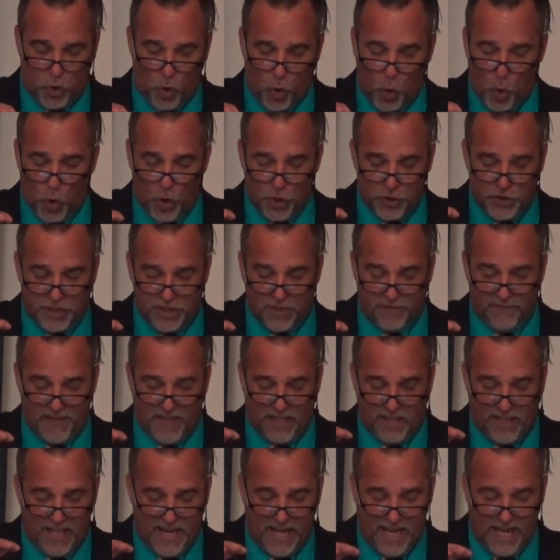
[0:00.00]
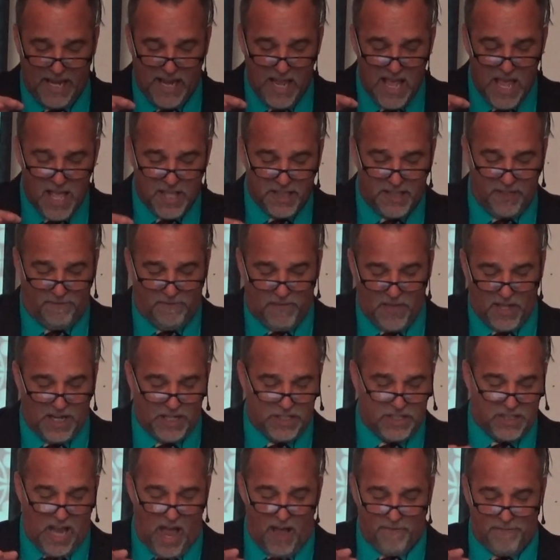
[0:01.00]
cool civility, the
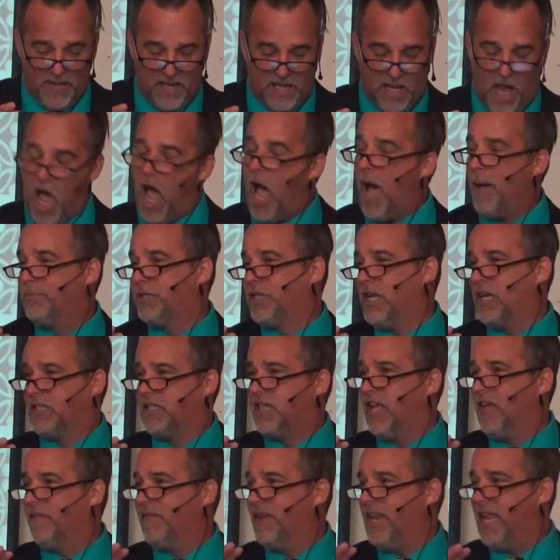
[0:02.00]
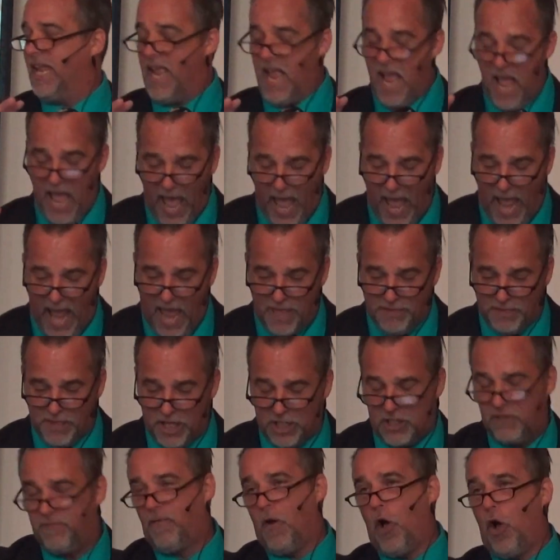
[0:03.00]
philosophic objectivity, and
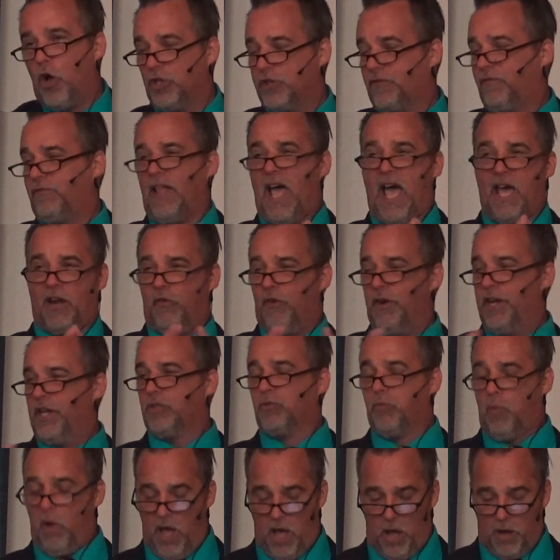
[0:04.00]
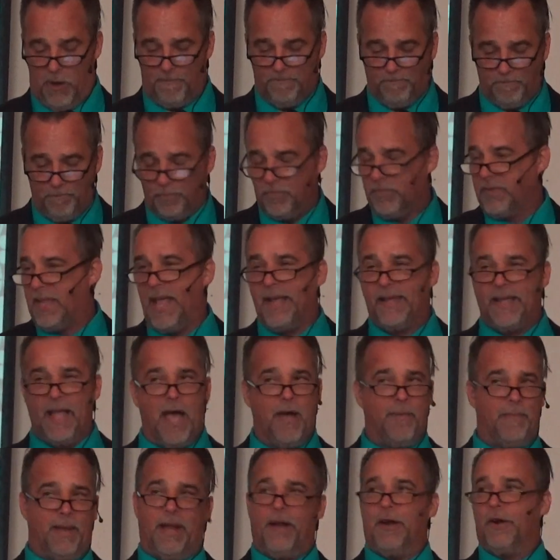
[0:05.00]
this false flattery as well. They
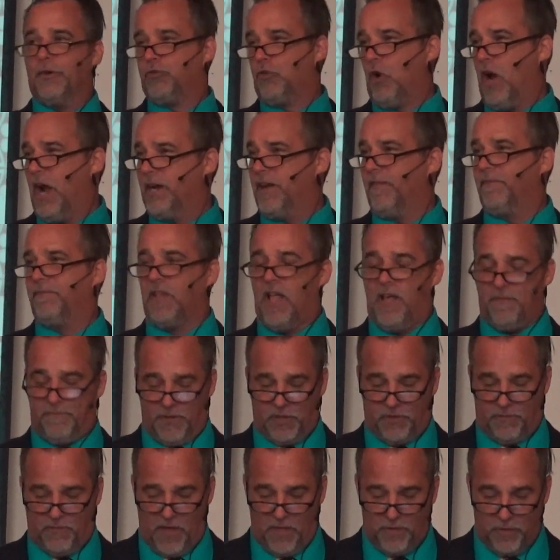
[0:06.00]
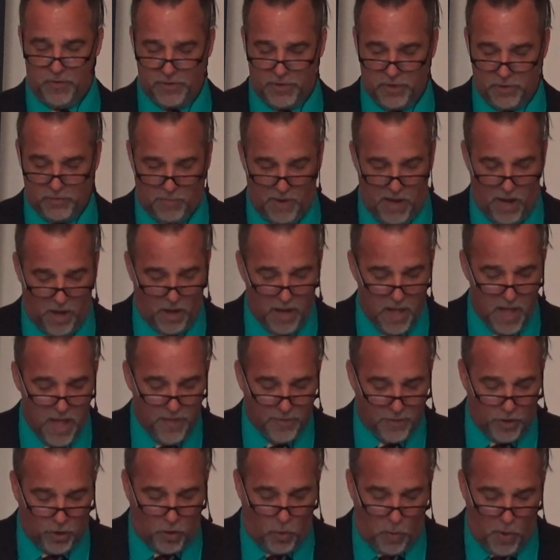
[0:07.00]
come here trying to fluff his feathers as well.
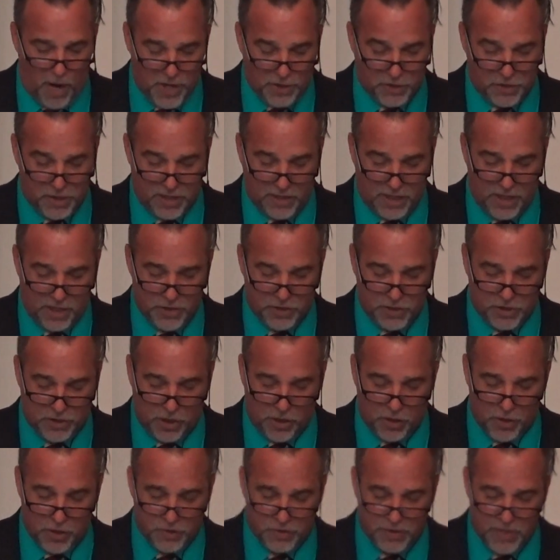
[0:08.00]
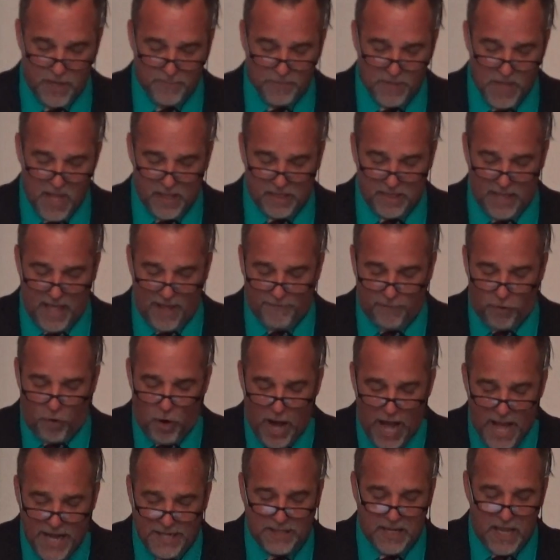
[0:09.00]
Their question concerns
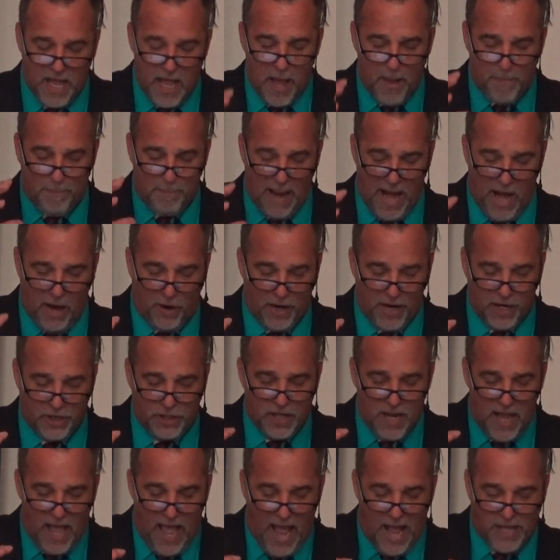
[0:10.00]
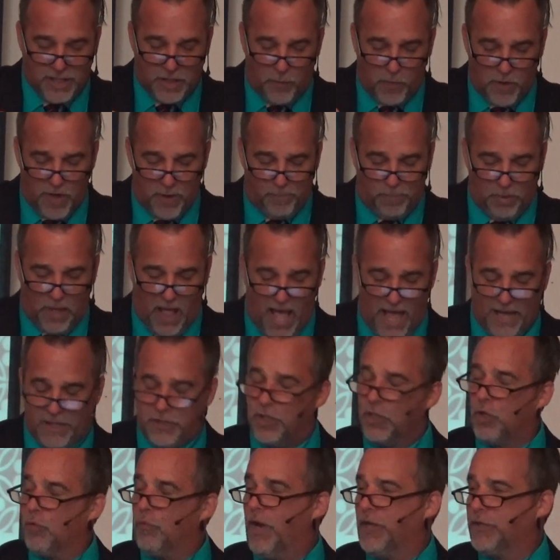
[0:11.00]
levirate marriage as it would apply
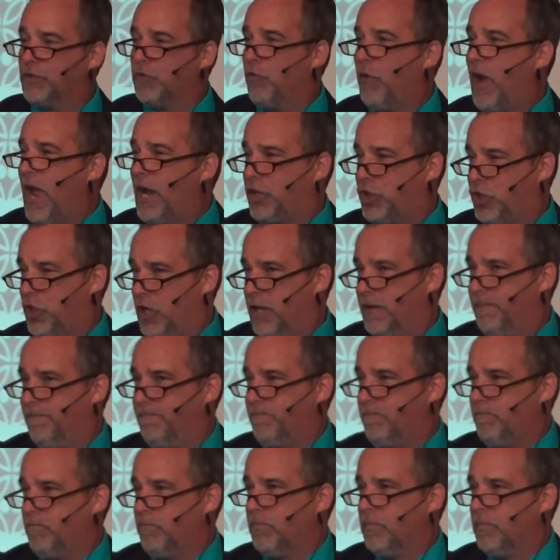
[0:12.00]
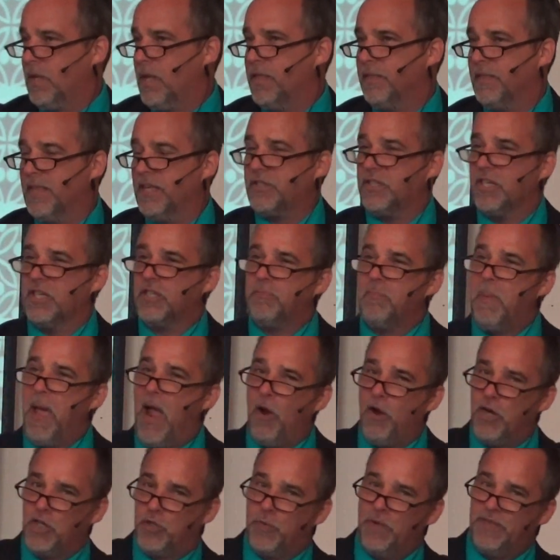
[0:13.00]
to the resurrection. This is
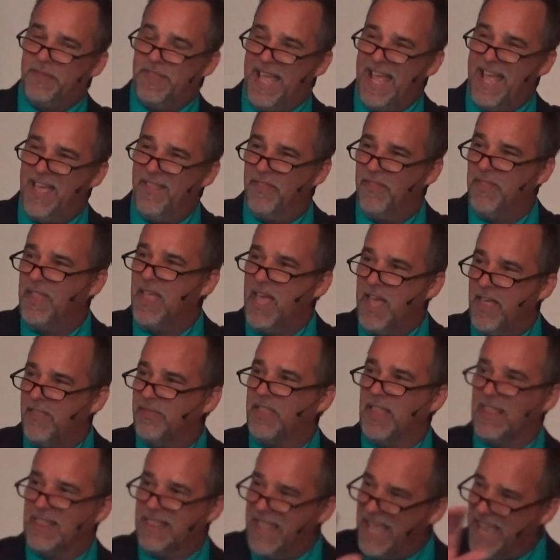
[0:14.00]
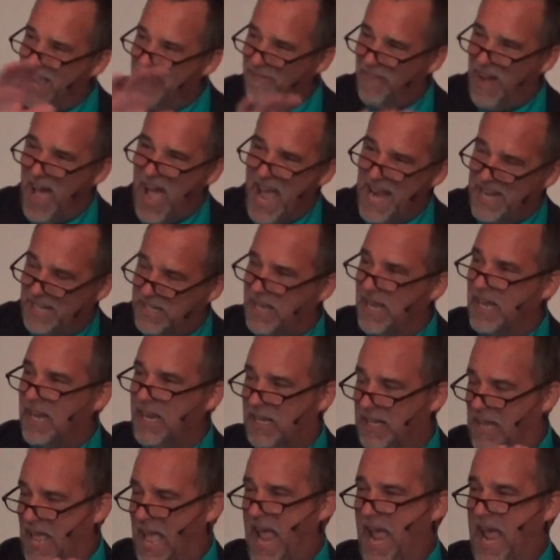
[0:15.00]
marriage within the Levite
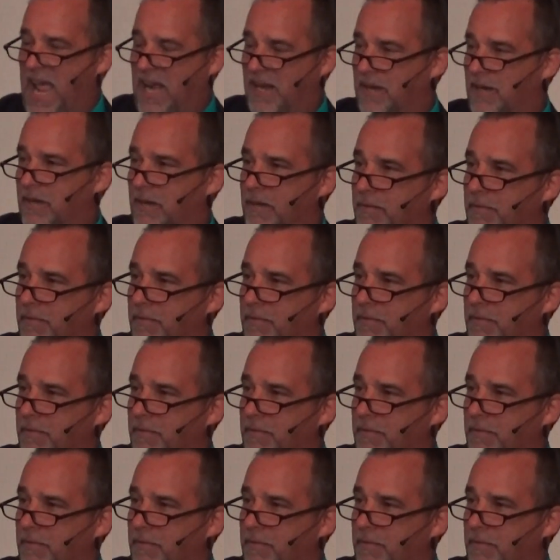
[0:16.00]
clan.